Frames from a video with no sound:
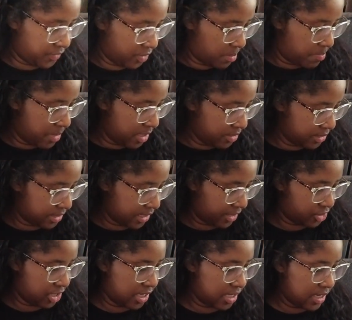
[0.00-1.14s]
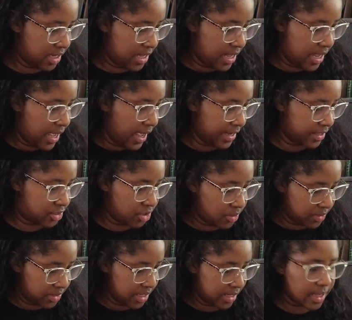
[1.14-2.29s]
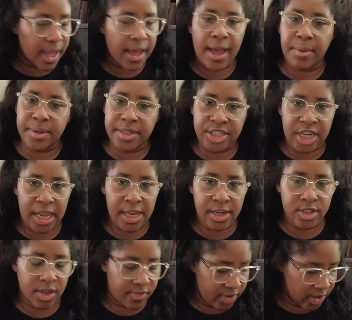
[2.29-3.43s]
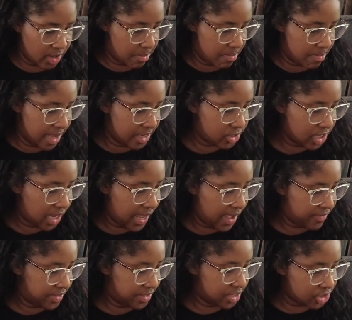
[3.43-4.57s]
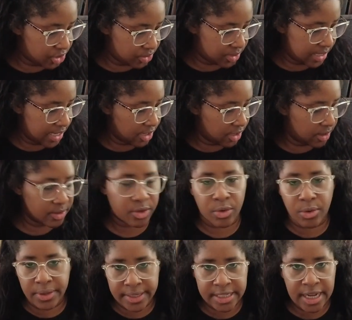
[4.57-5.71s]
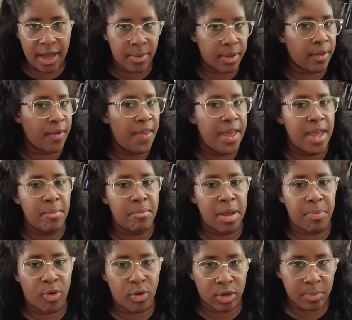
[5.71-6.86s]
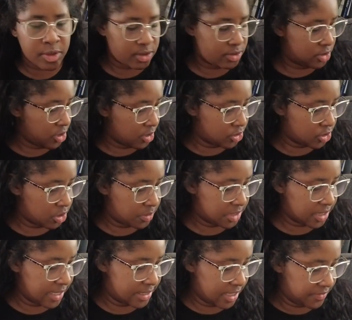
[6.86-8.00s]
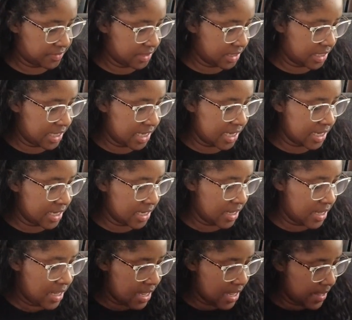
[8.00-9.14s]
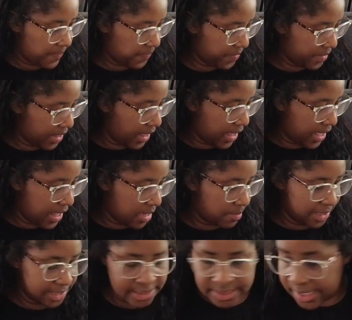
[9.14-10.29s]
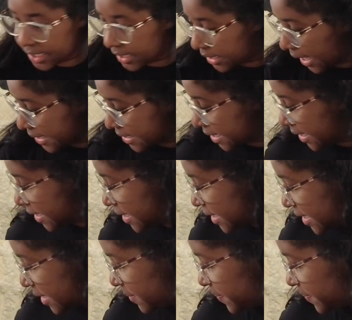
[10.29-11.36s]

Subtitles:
for the middle section, I don't think I would change very much. I have the tissues in here, the cooling towel, my portable charger, which I definitely need, and my sunglasses.